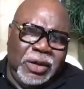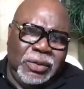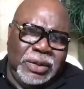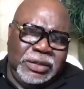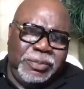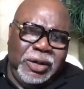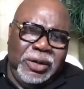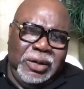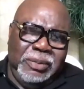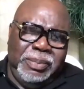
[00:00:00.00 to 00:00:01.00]
Holy
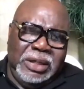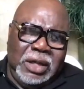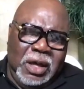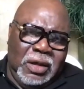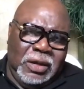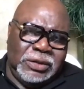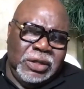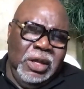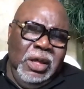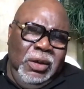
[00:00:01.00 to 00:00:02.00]
Spirit, because
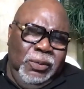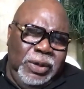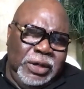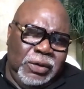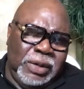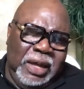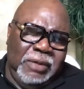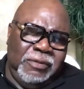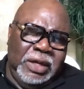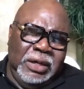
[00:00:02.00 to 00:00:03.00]
we don't
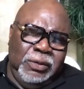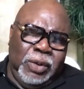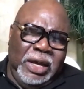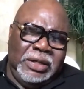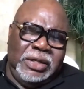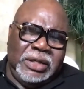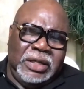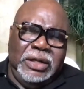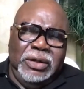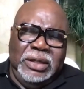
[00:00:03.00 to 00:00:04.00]
have any way to
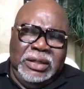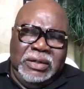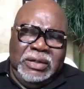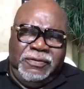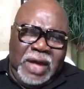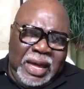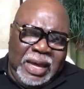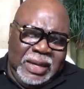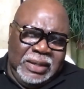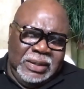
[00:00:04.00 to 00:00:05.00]
clearly
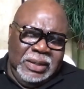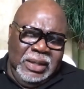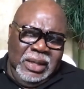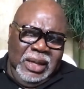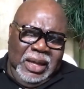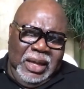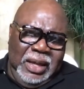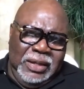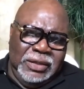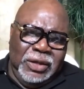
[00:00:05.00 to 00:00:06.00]
define
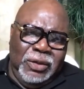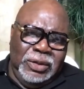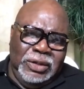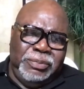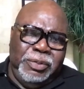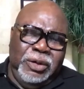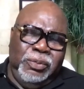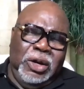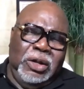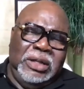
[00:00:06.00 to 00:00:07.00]
the Holy Spirit.
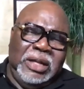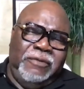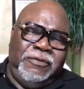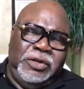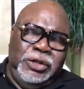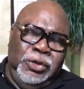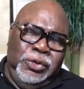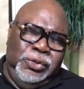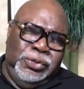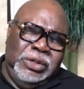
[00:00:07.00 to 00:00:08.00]
We are left to
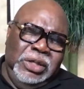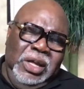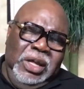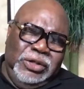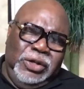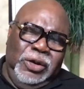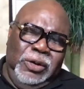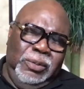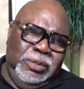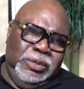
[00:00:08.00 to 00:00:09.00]
use
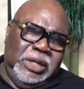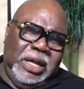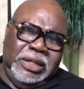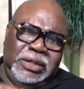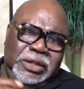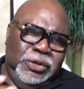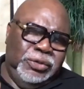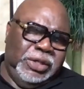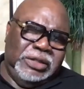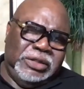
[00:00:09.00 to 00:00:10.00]
terms like in the New
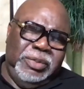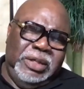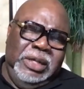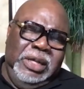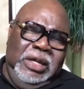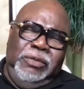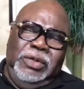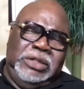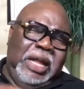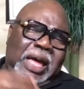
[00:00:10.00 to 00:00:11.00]
Testament, he
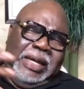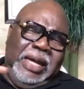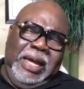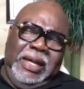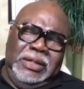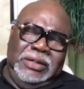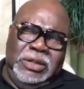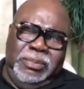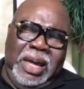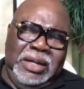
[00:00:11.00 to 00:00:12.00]
was like as
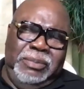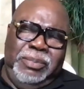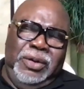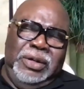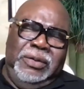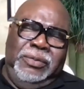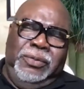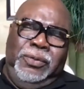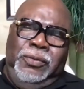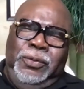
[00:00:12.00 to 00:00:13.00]
a body burning
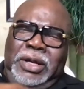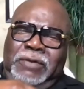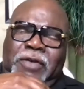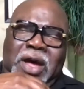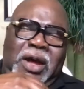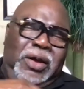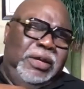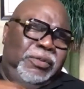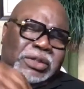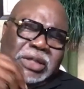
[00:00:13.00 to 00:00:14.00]
with fire. He
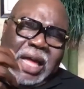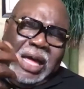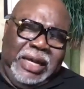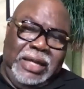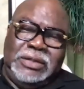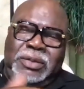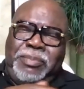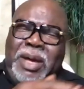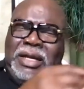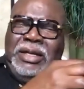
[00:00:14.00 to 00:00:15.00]
was like as a
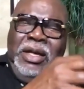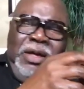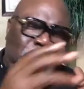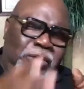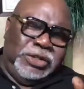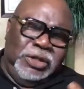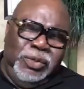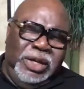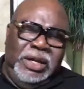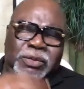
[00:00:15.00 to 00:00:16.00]
body rushing
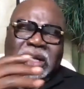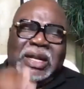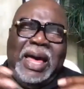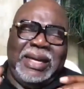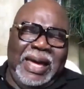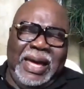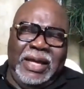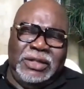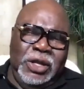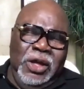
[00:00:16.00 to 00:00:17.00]
wind. He was like
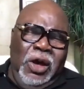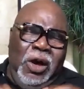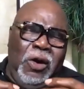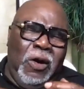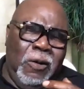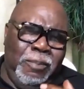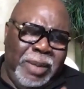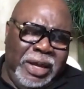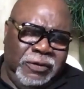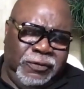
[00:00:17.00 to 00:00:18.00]
as, are all
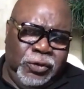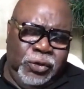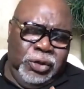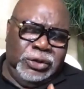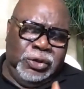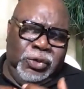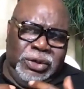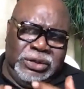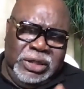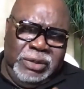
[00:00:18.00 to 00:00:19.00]
metaphors or
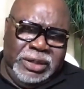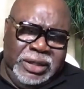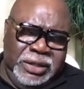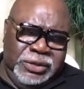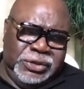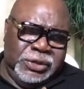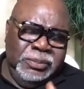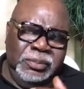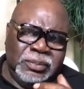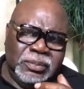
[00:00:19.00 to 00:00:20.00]
similes
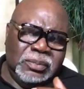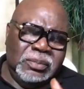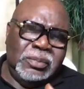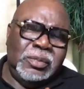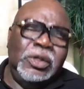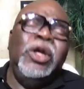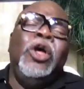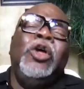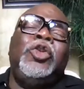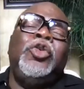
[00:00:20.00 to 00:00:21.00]

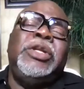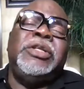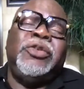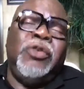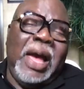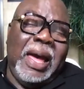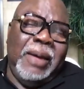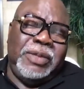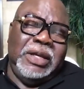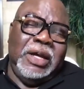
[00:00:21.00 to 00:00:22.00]
to describe the